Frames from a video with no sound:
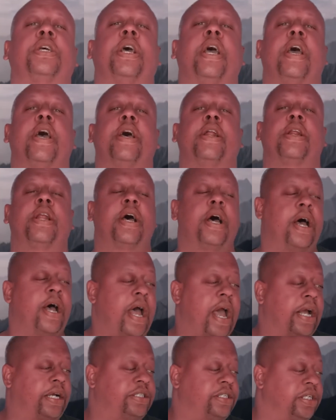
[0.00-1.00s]
and uh,
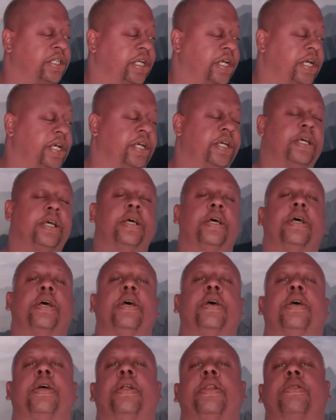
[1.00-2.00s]
actually
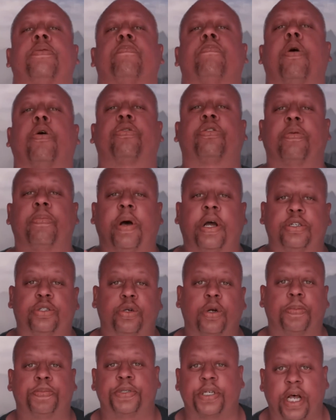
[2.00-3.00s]
both of my
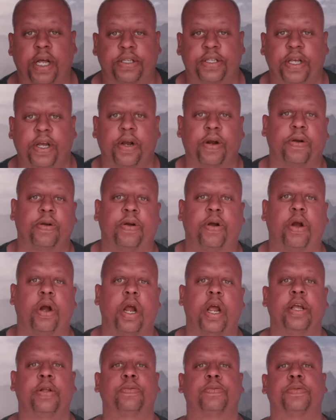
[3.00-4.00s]
trips out there. All
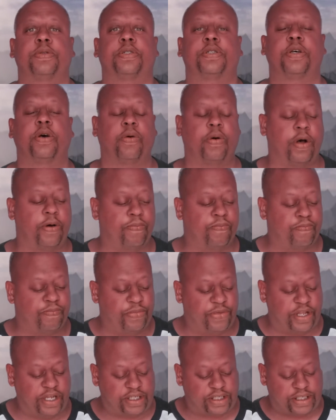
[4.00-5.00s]
right. So um,
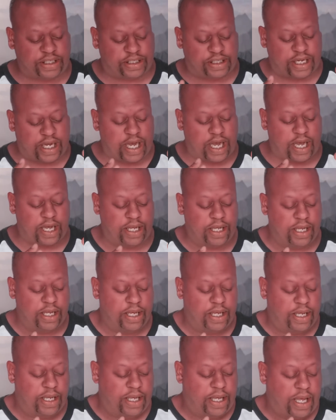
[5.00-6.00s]
this is uh,
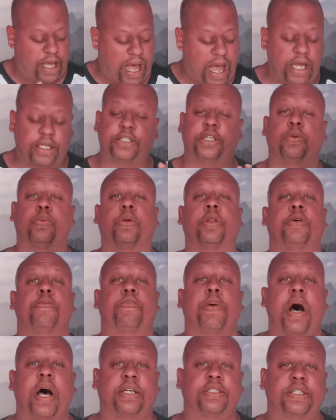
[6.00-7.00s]
actually really
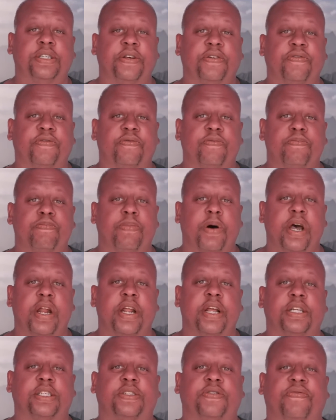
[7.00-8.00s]
positive, but
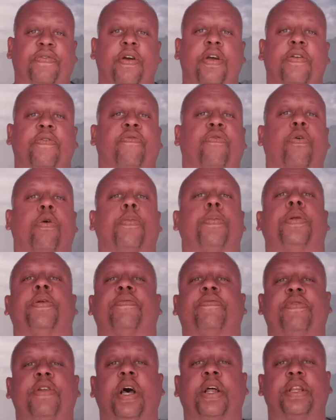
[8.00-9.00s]
it's very
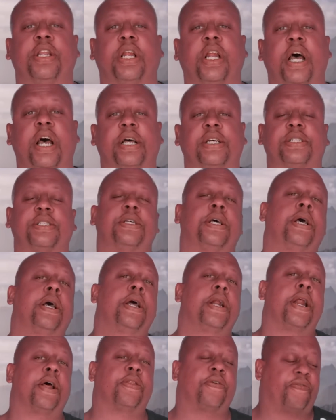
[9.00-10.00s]
informative nonetheless.
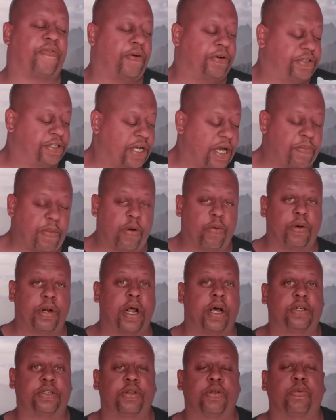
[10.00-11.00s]
Now, the first time I went
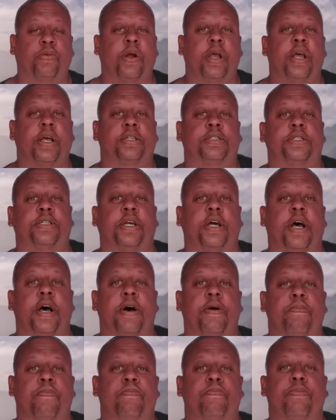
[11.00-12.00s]
out to the ranch,
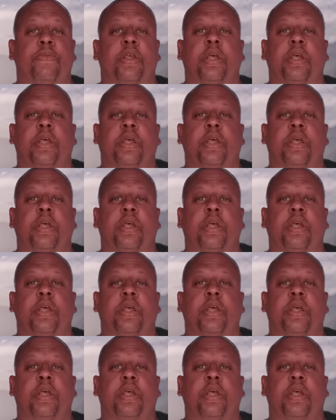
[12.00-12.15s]
um,